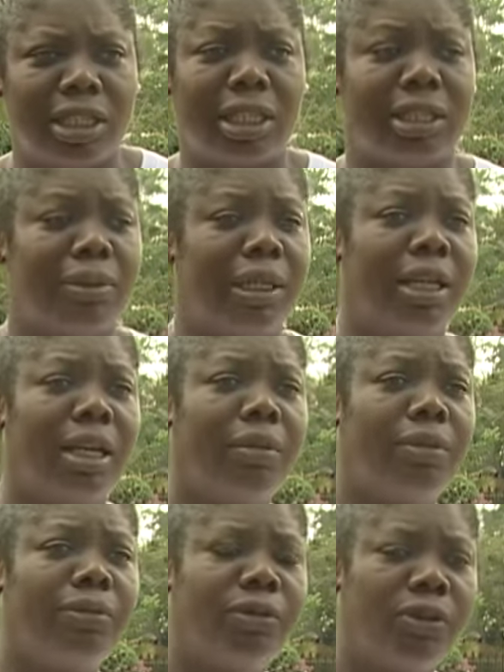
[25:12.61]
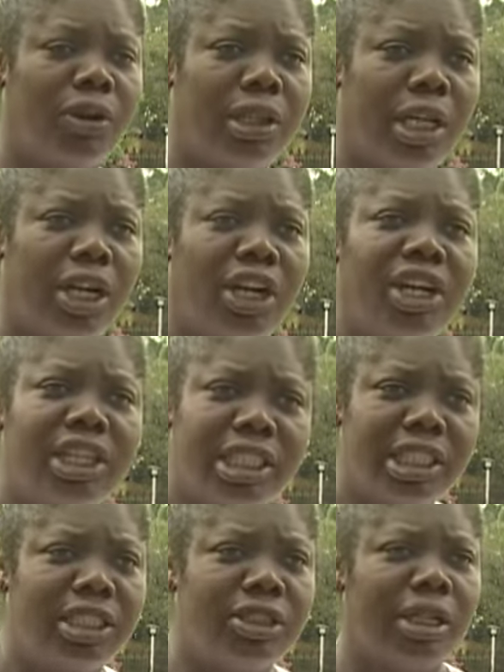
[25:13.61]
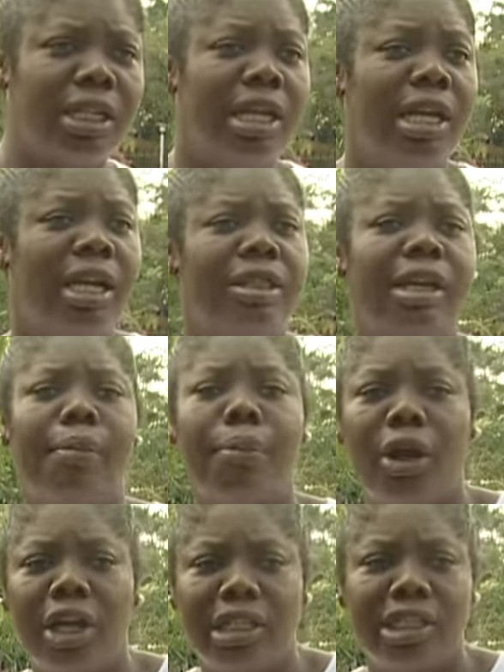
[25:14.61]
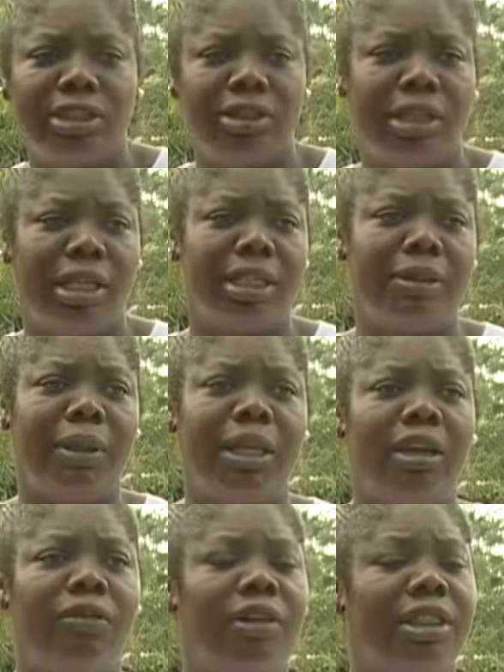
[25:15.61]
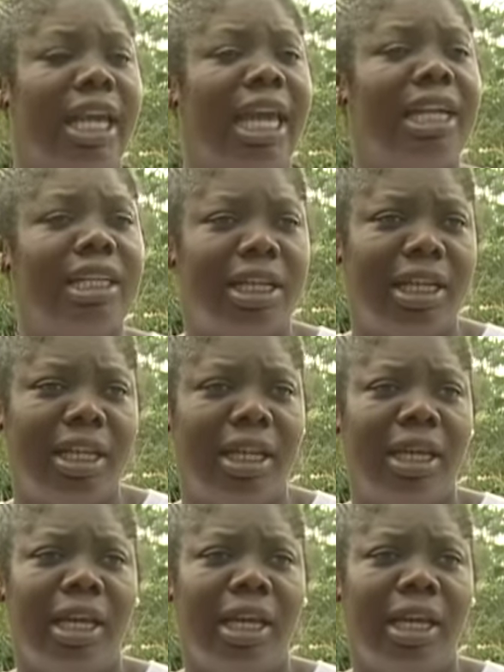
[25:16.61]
So they're speaking for their girl children, their boy children, they're speaking for the elderly